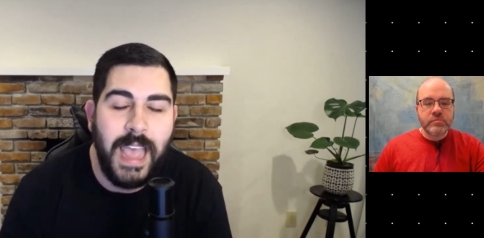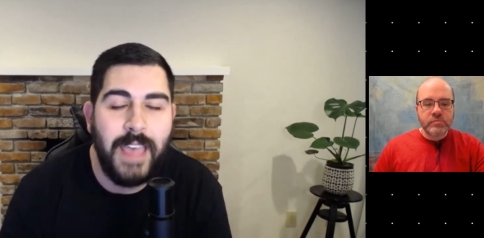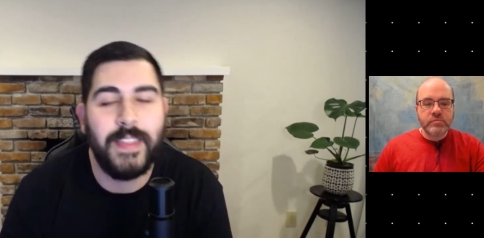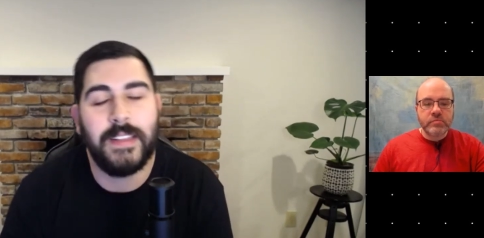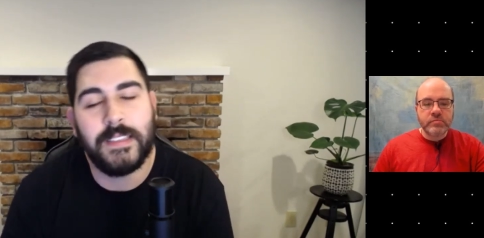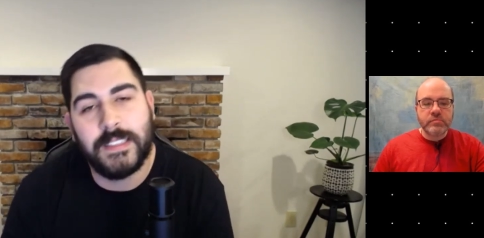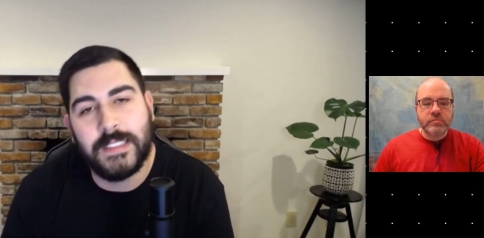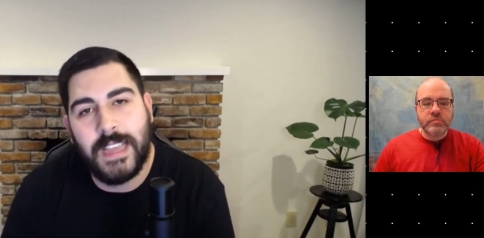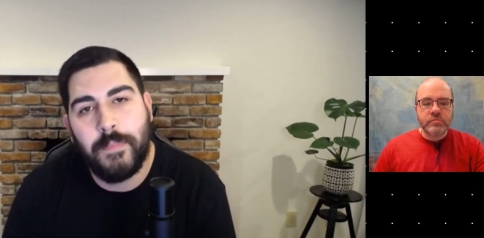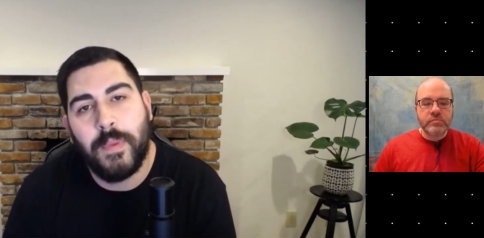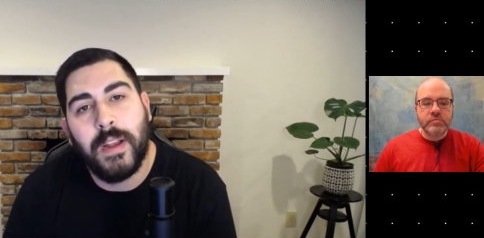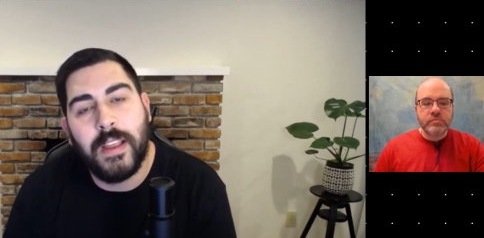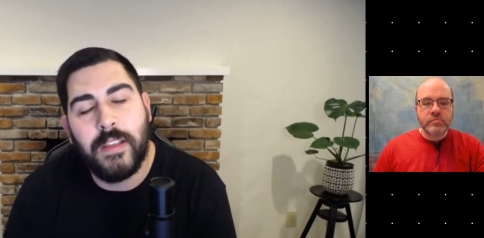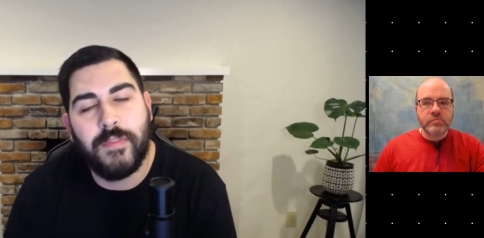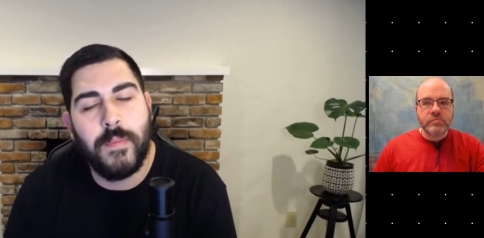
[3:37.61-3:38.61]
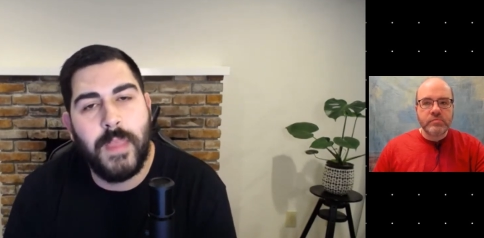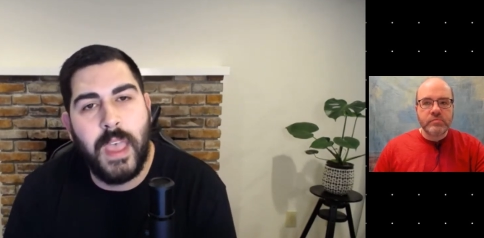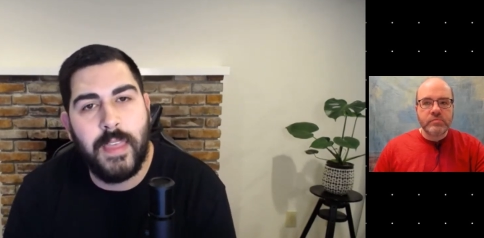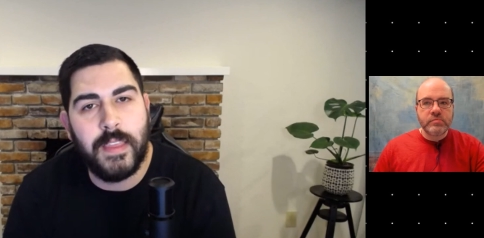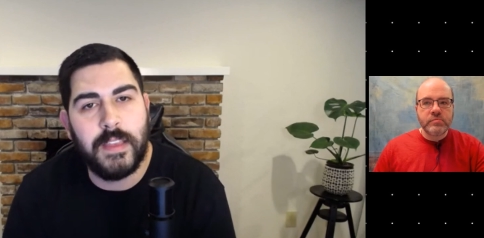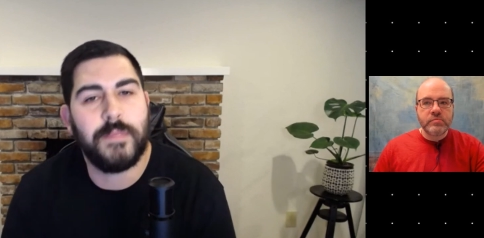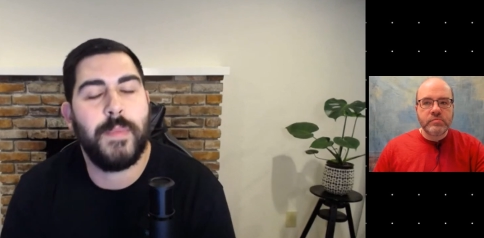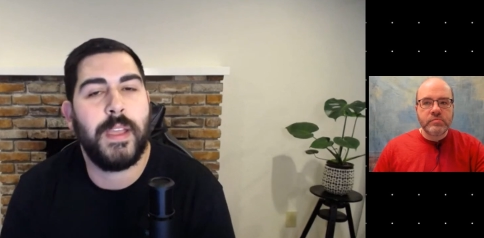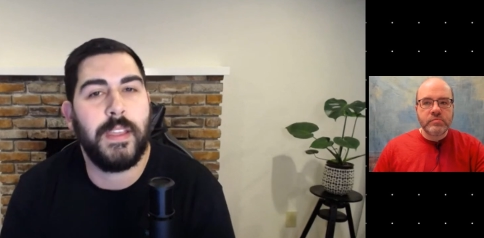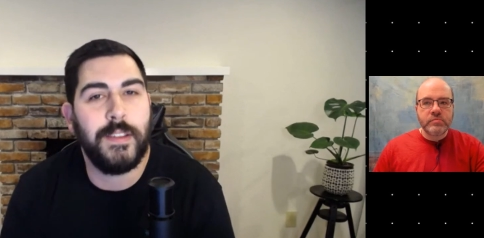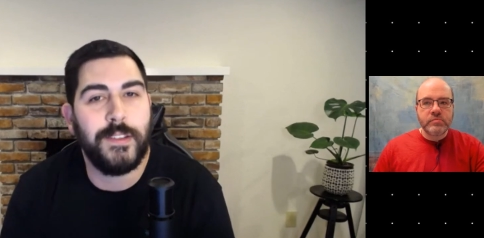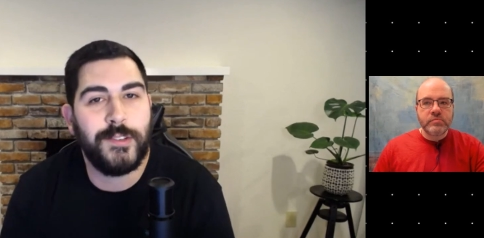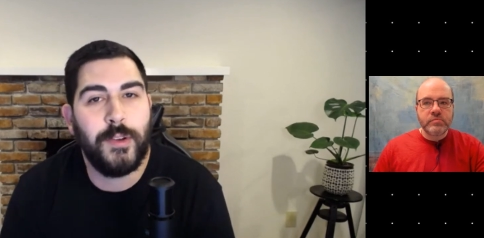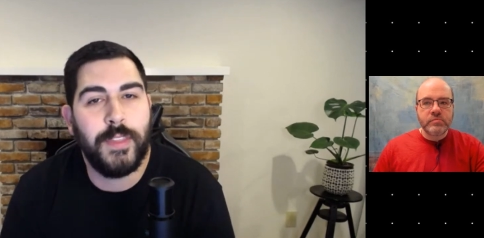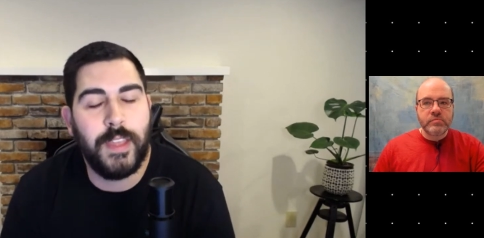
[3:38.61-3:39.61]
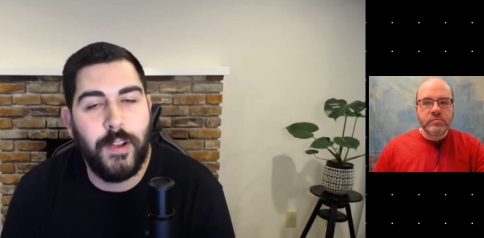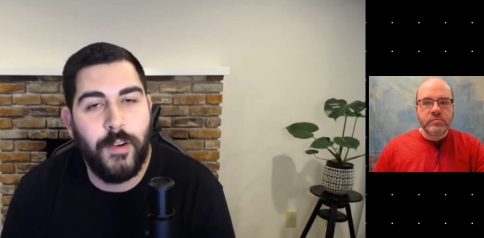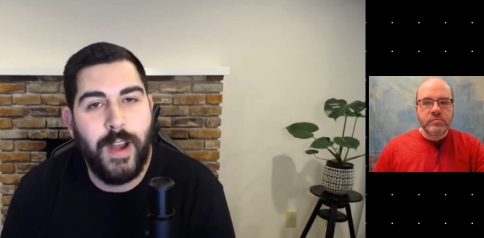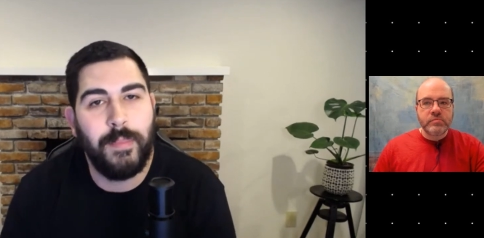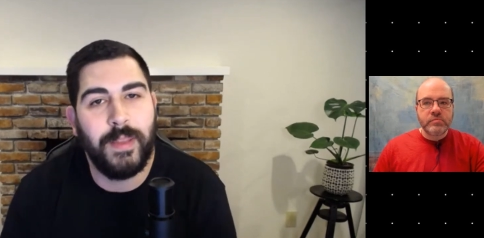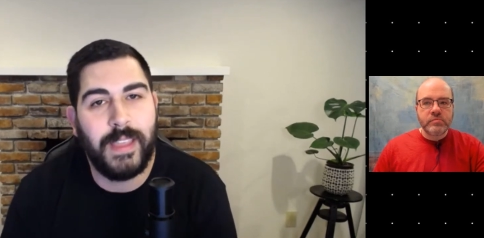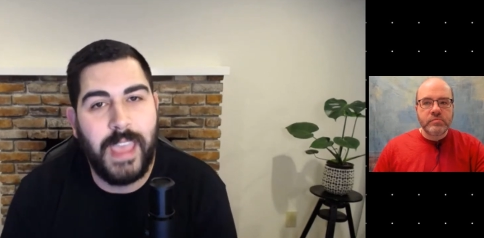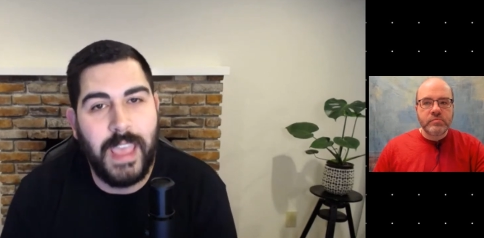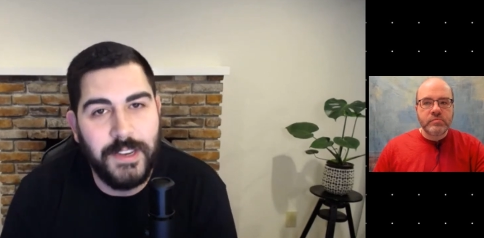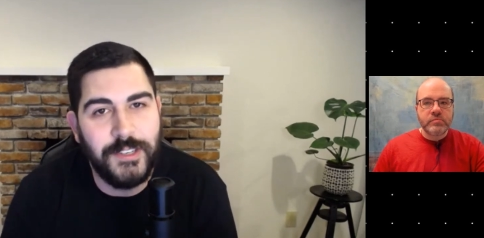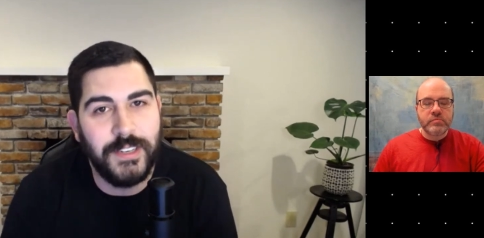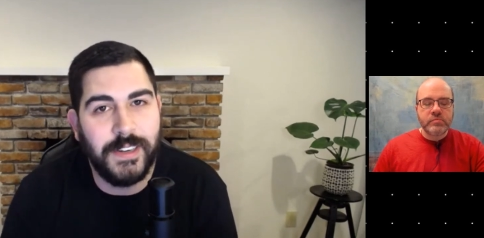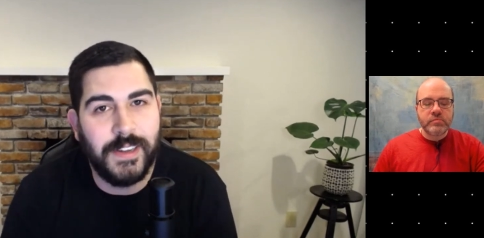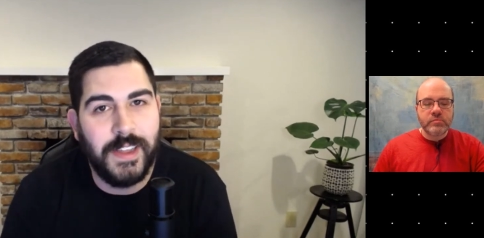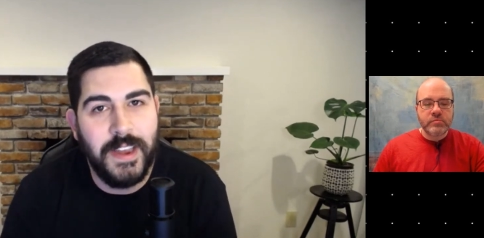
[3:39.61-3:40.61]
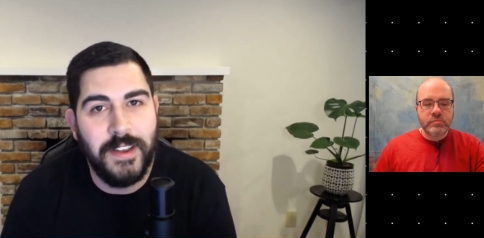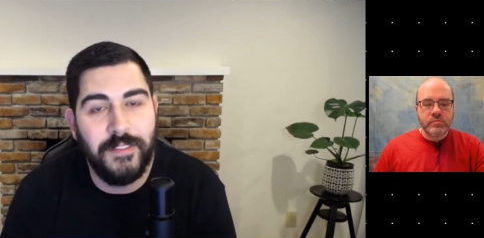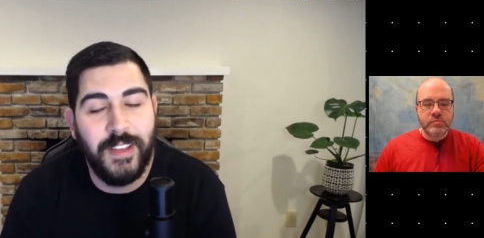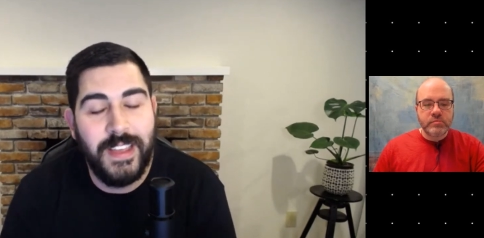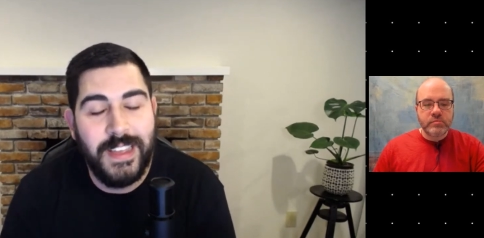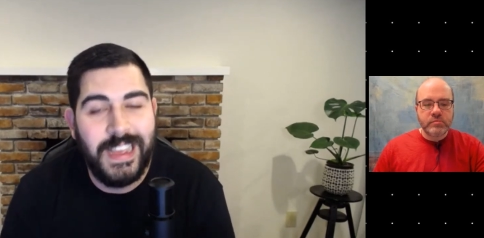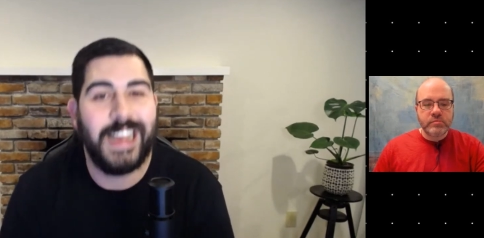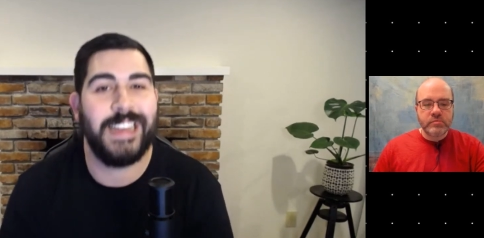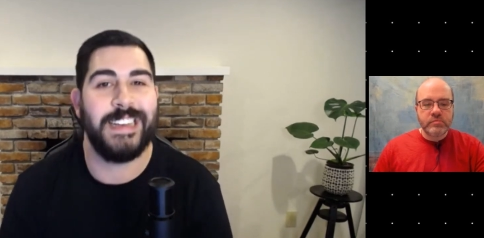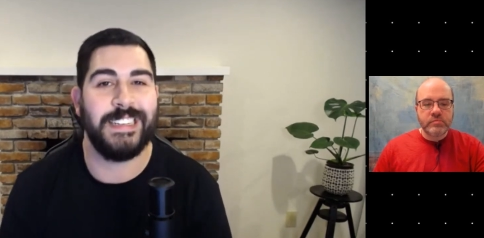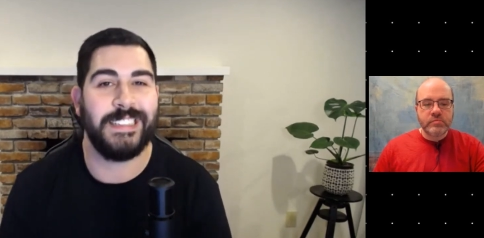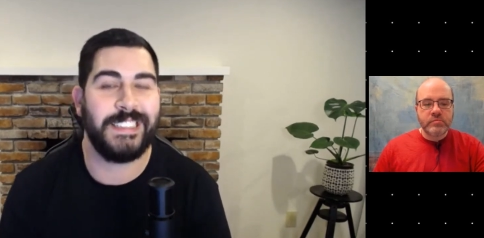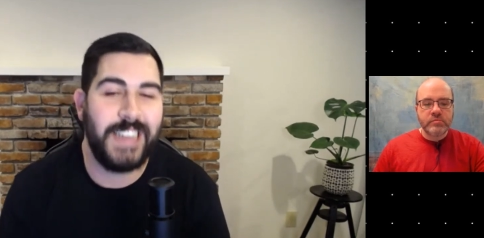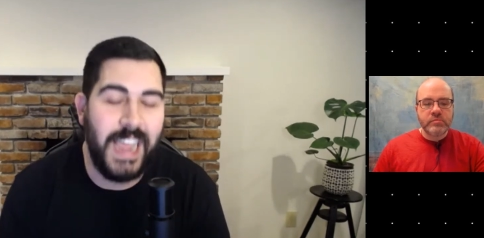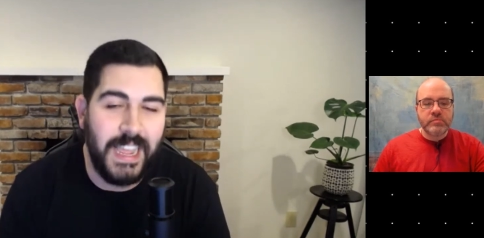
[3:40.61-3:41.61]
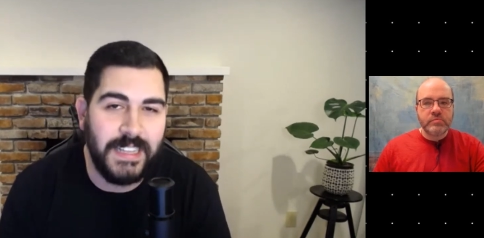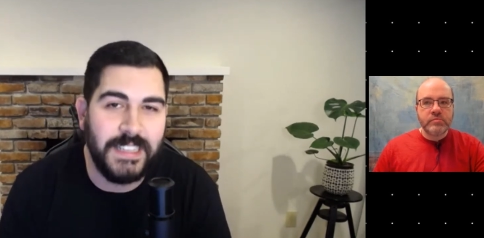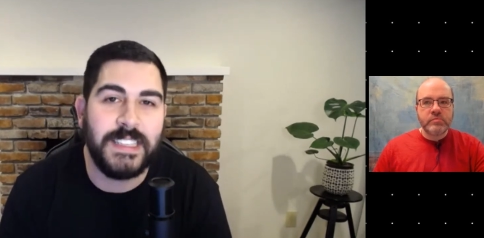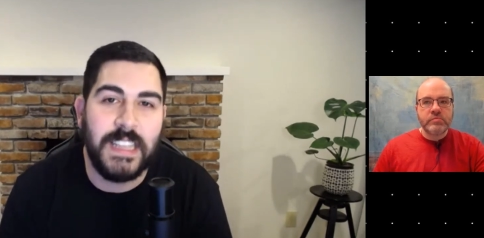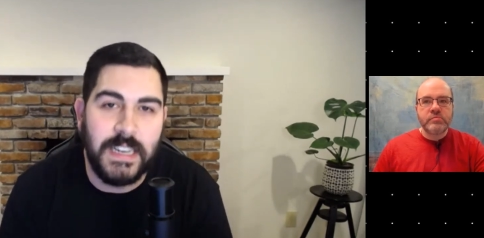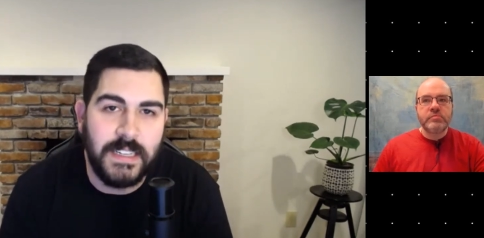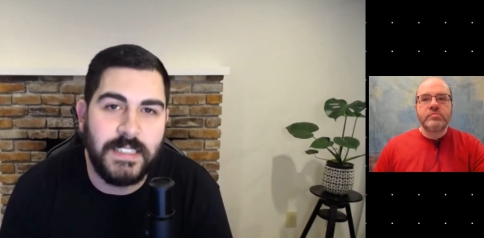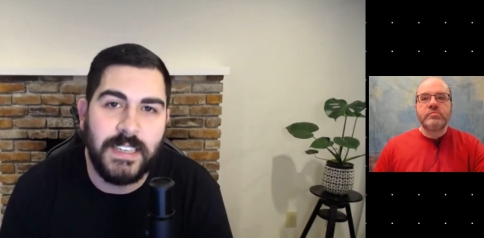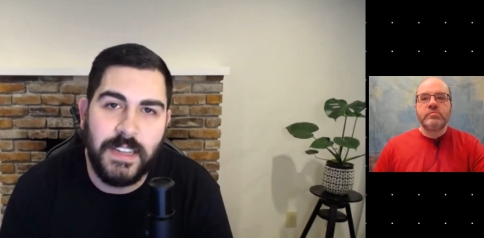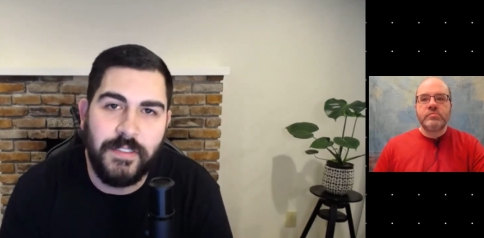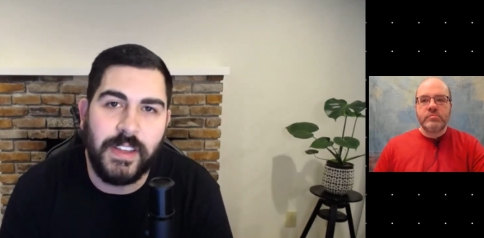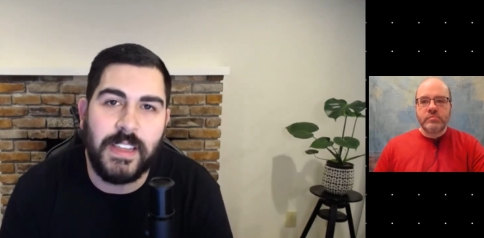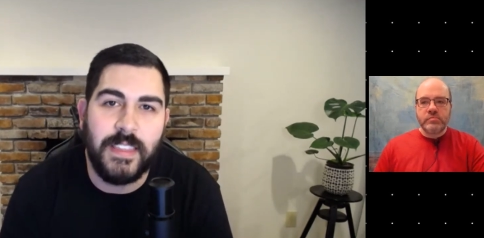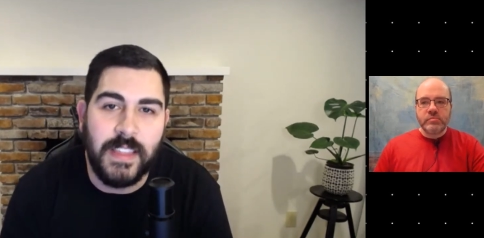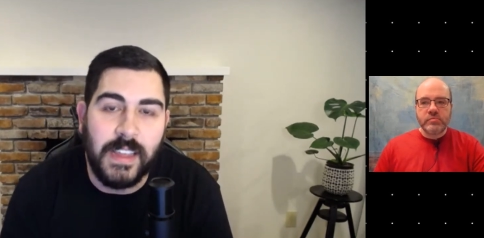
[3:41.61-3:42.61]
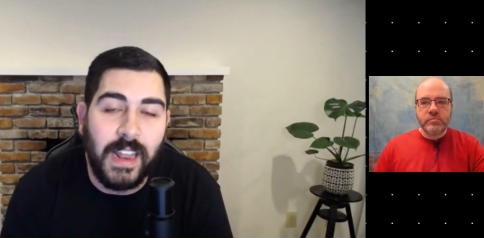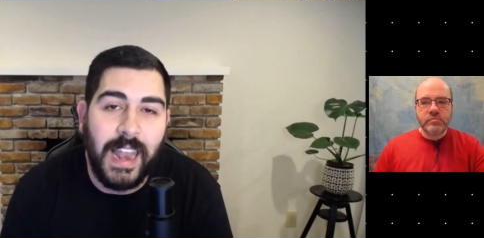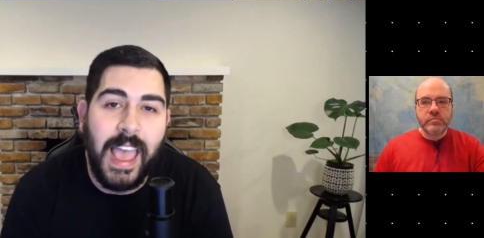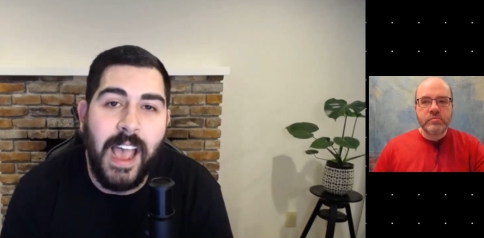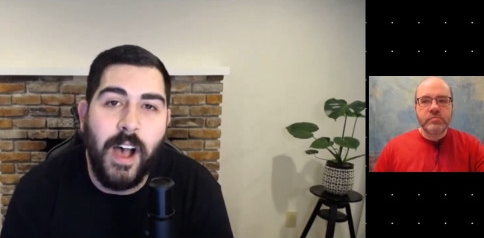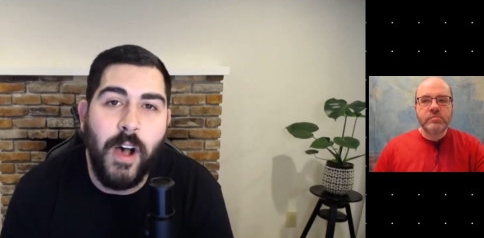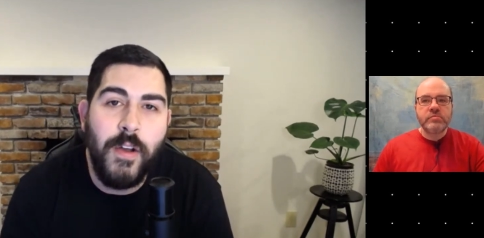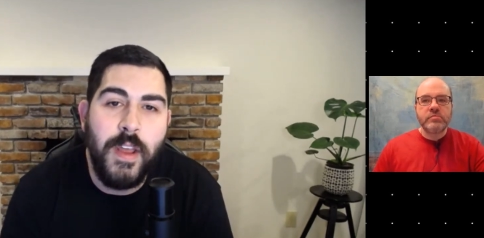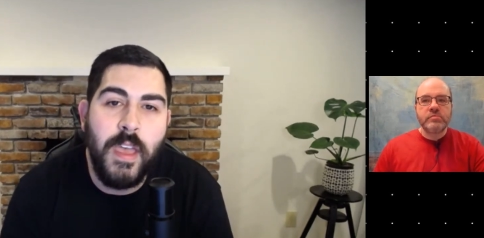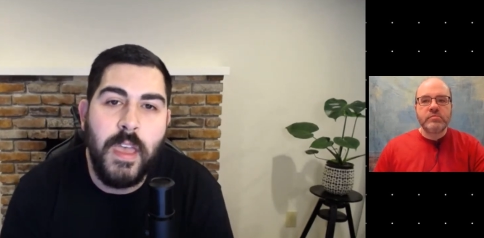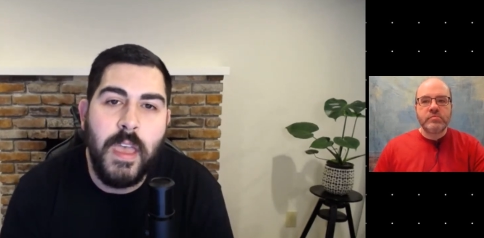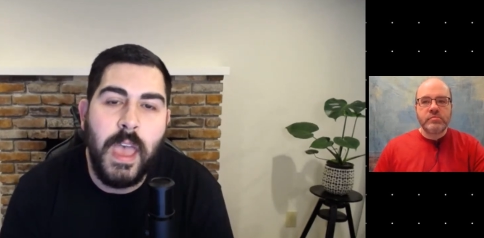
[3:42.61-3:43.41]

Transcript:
Speaker 1: And then separately from that, there's making sure that your application kind of understands that it's living in the cloud.